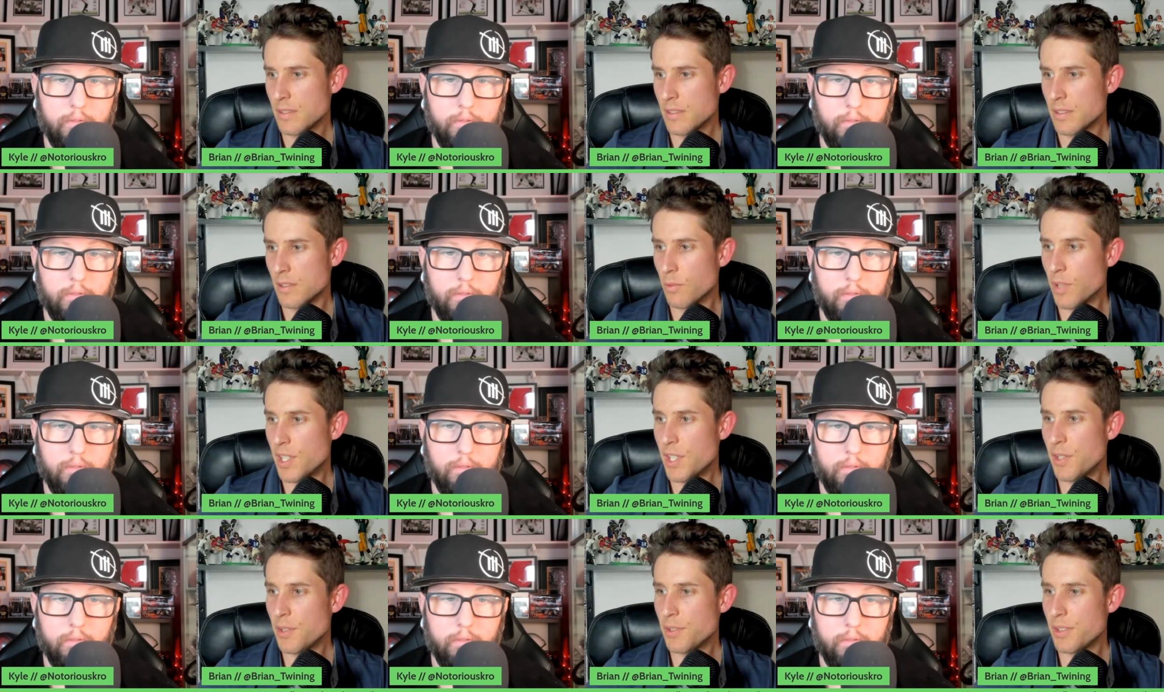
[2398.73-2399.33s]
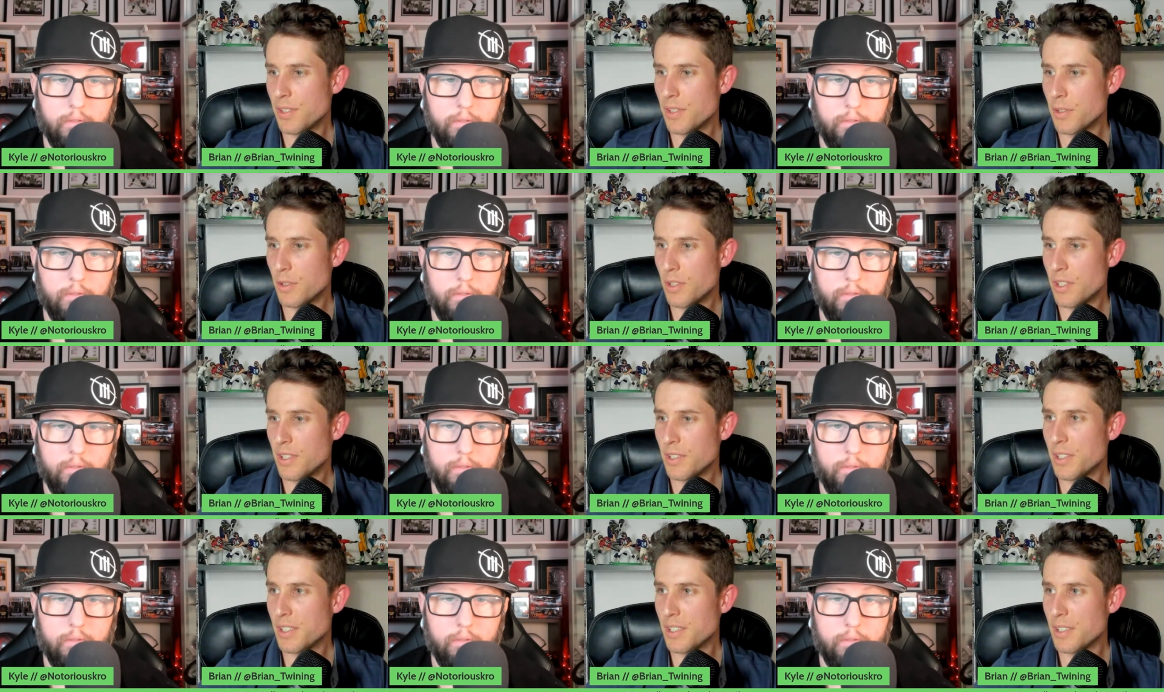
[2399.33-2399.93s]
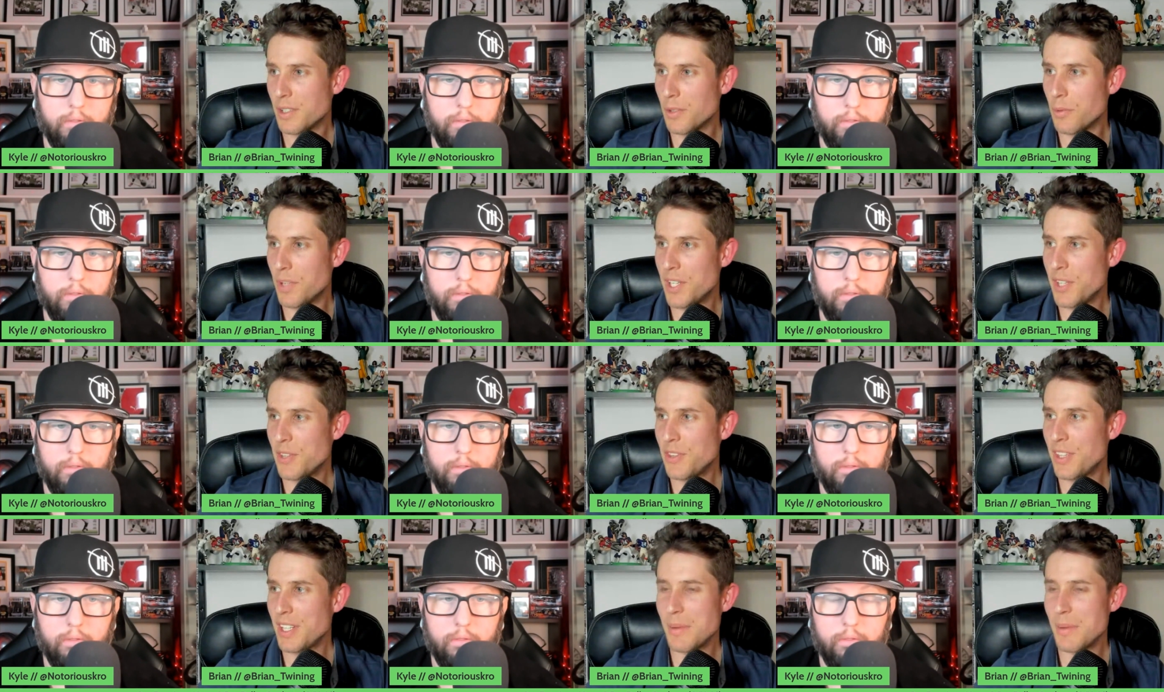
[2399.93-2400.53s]
Speaker 1: What do you uh, what
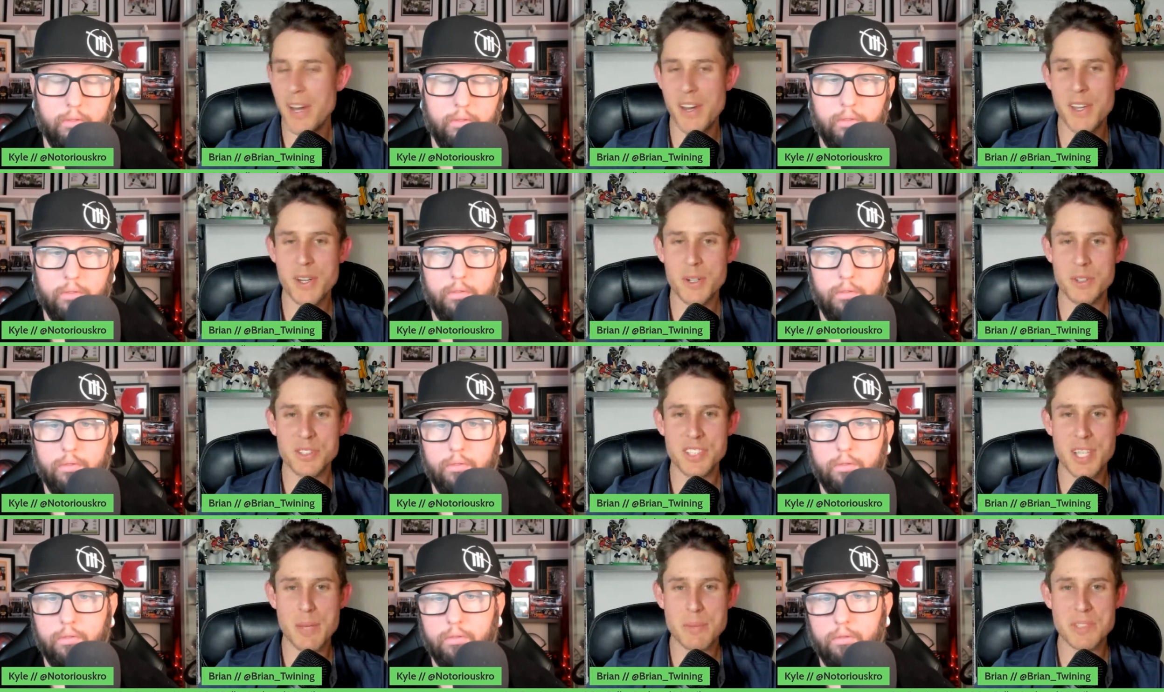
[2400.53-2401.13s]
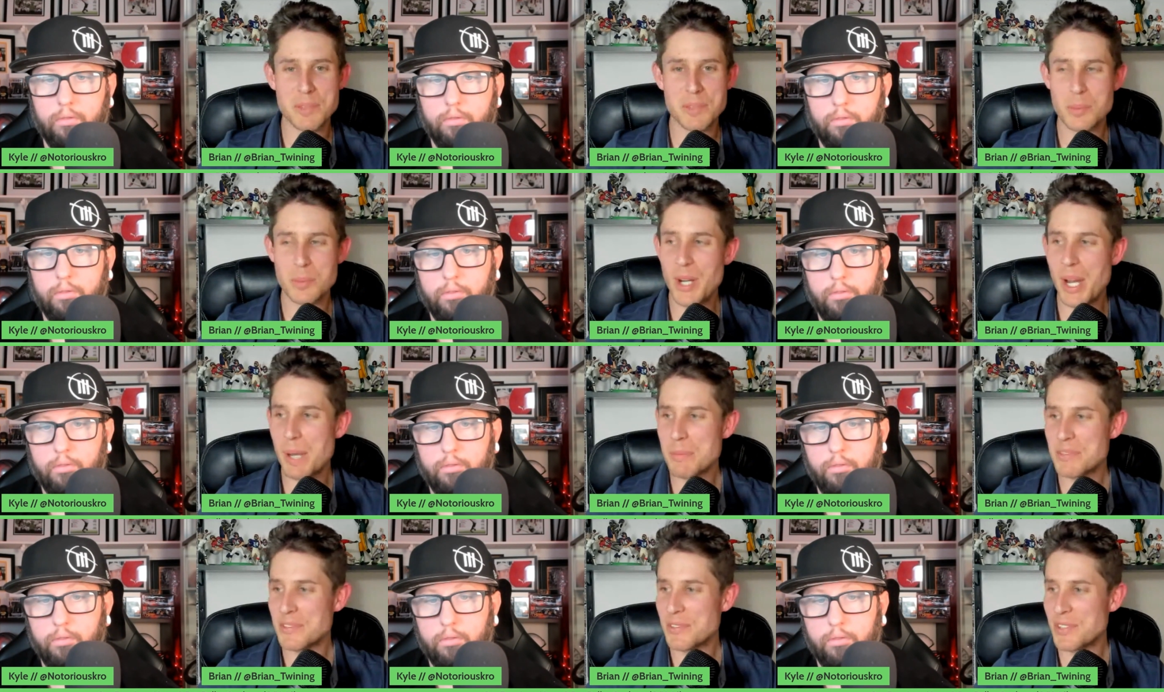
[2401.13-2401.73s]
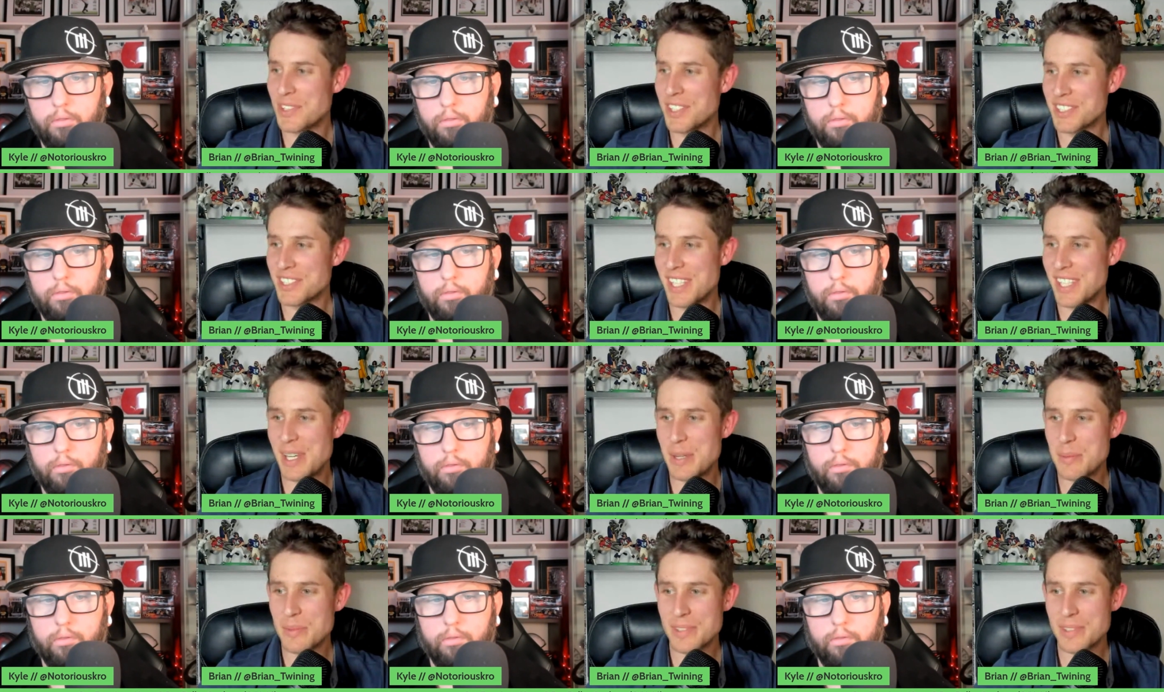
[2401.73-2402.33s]
do you think about interception props for this game?